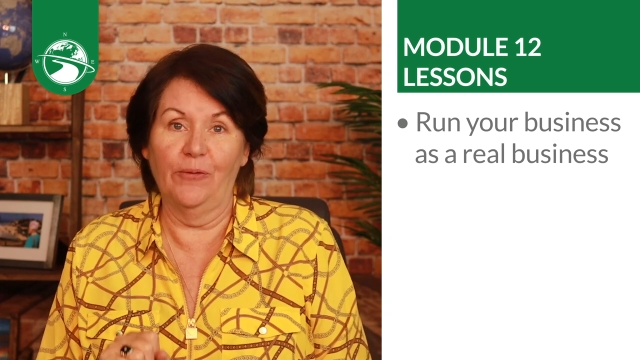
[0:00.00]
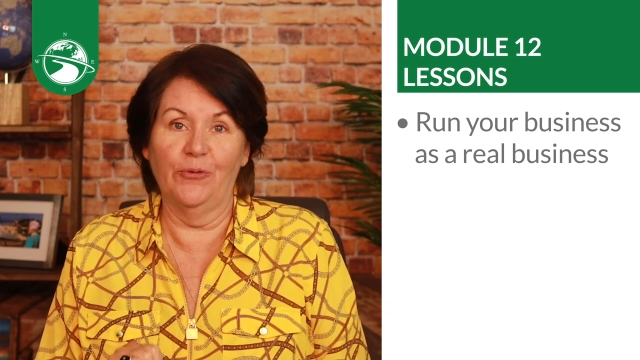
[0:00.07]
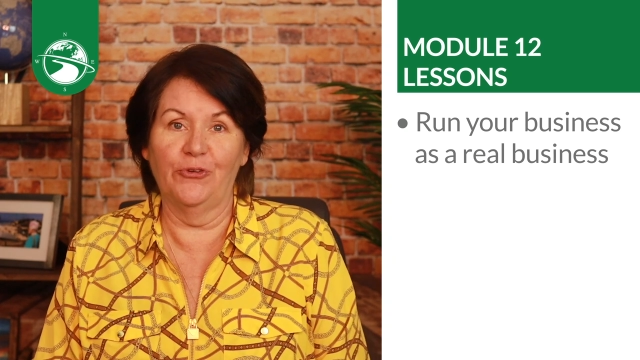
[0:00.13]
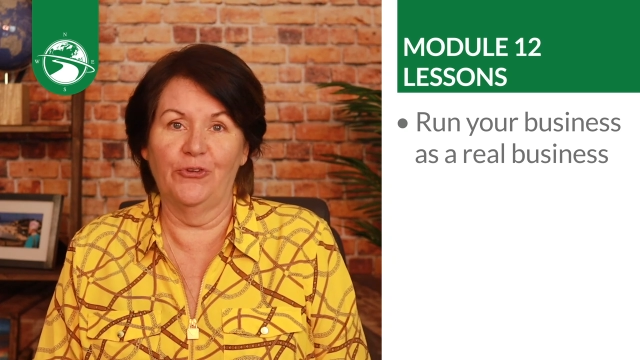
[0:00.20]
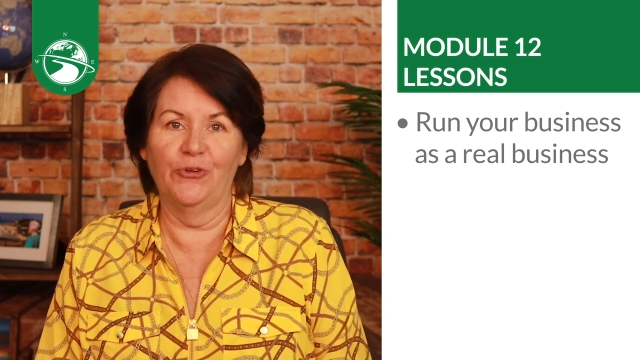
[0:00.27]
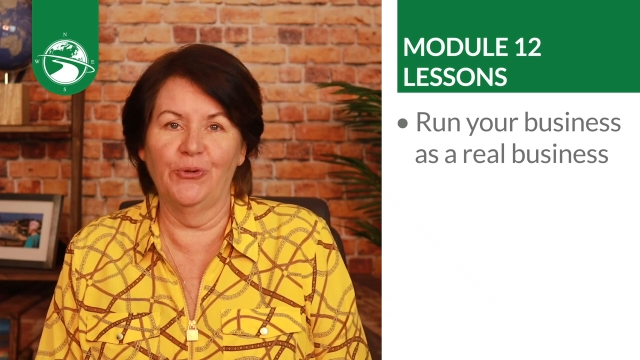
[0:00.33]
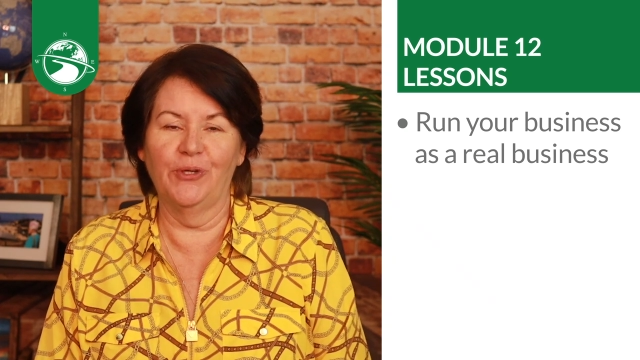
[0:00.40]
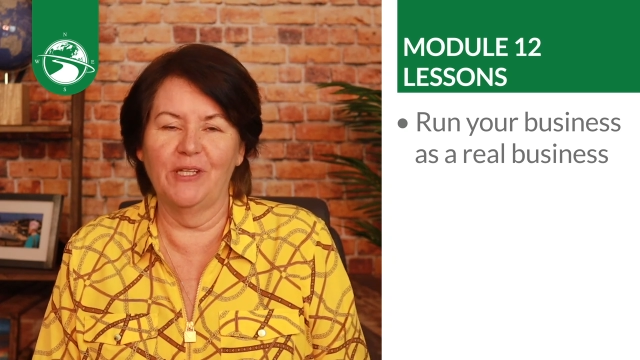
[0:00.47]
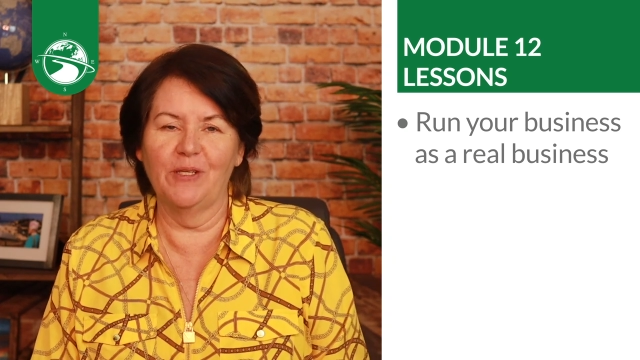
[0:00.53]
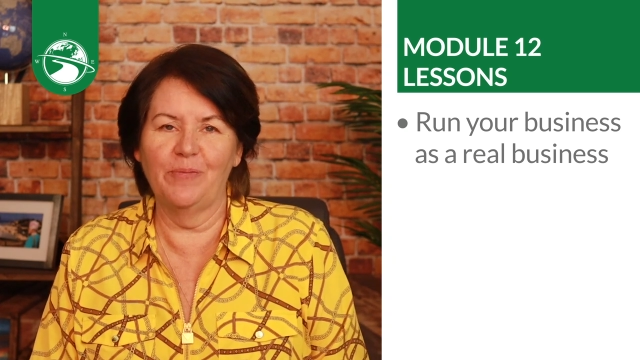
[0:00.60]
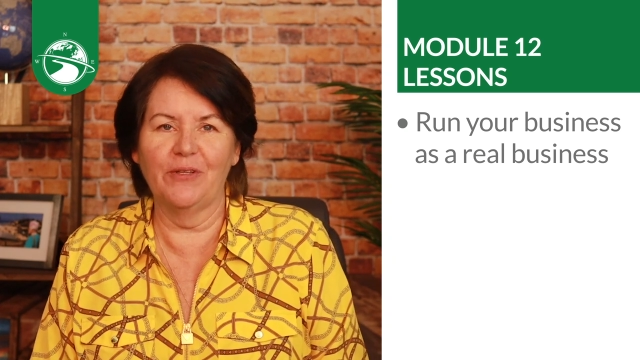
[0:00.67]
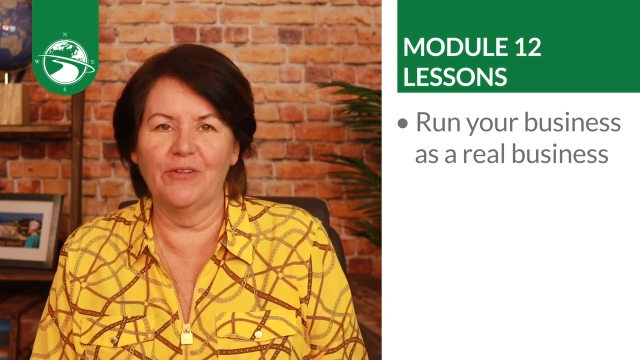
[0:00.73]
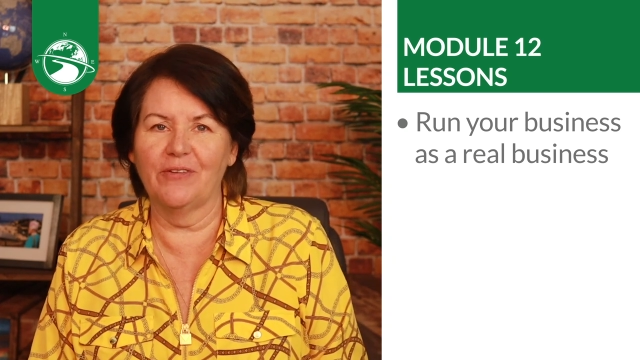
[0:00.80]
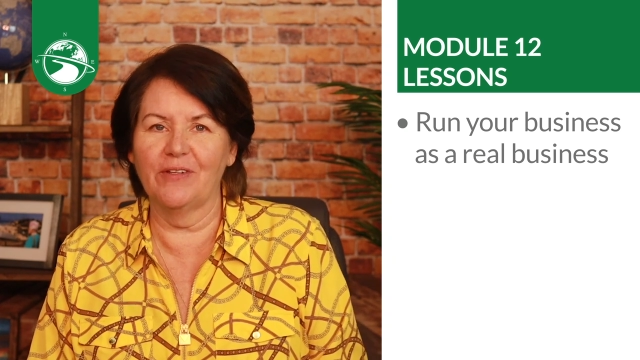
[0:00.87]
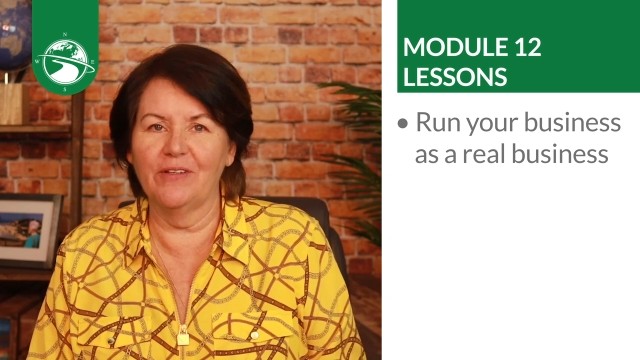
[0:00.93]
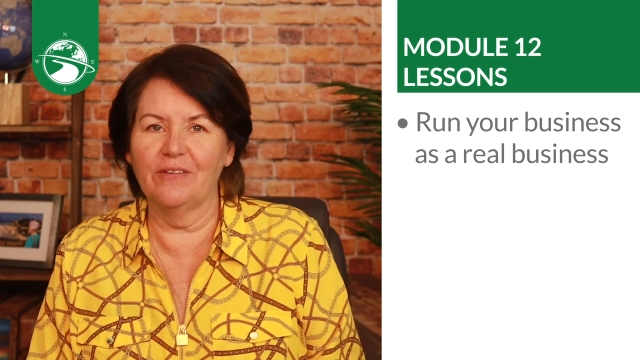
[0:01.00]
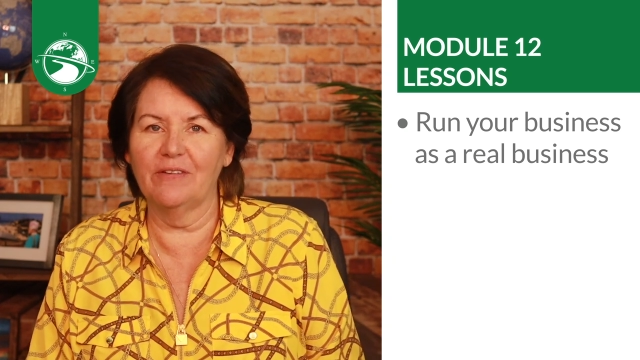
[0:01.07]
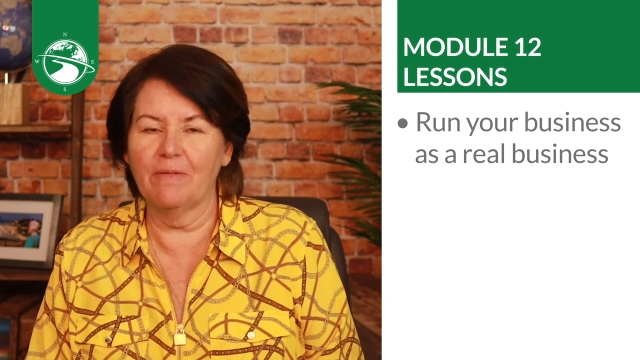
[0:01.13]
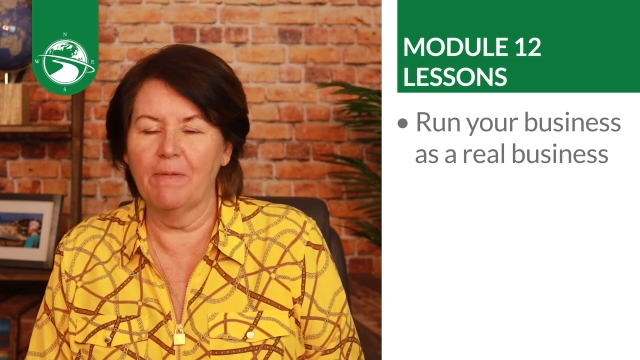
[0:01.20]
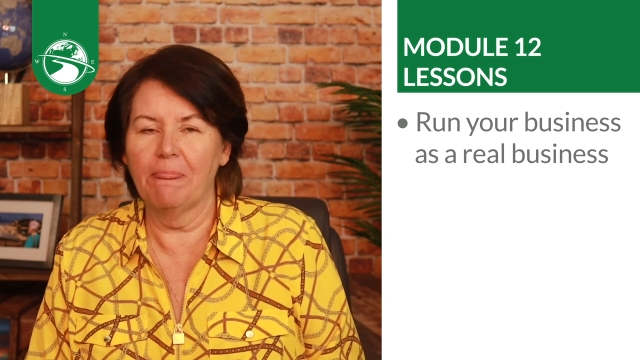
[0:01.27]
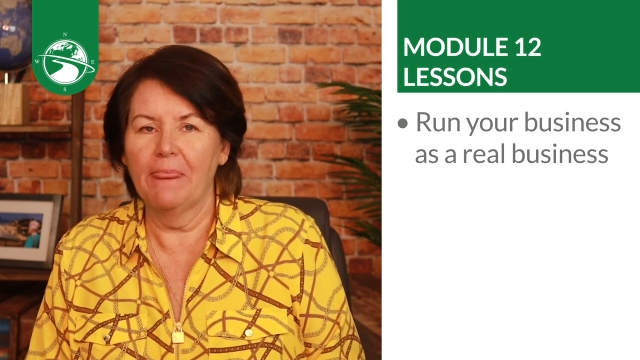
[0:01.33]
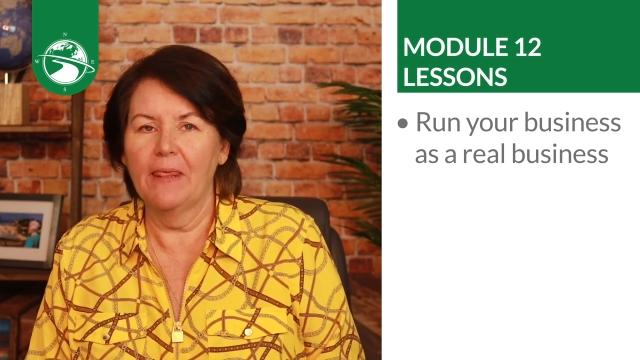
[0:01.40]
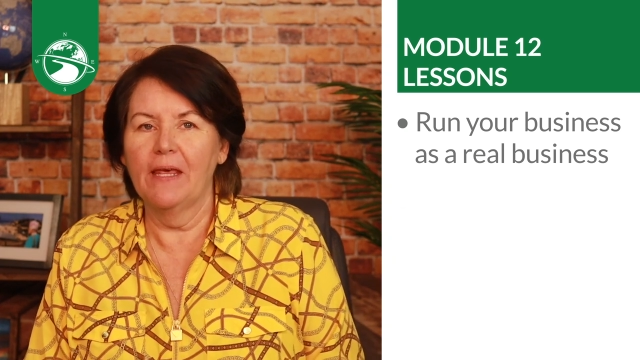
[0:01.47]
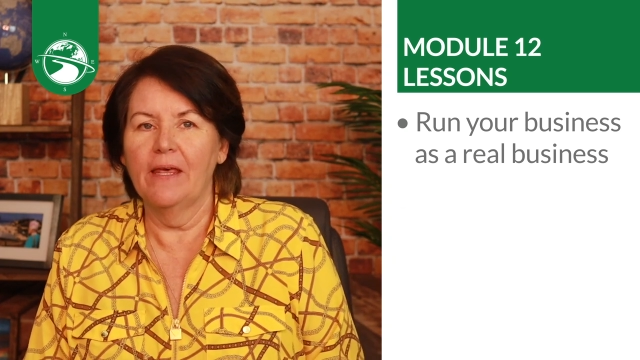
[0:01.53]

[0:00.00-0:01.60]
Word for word: I was new in the business.